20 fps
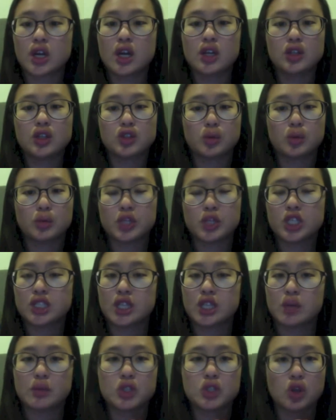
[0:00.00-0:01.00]
So bridging
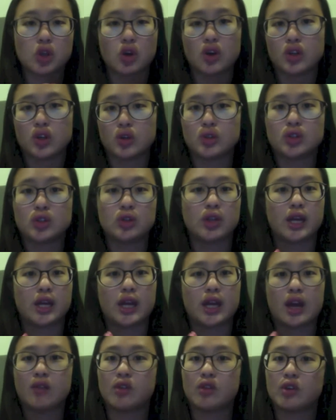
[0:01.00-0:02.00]
statements aren't used to like ever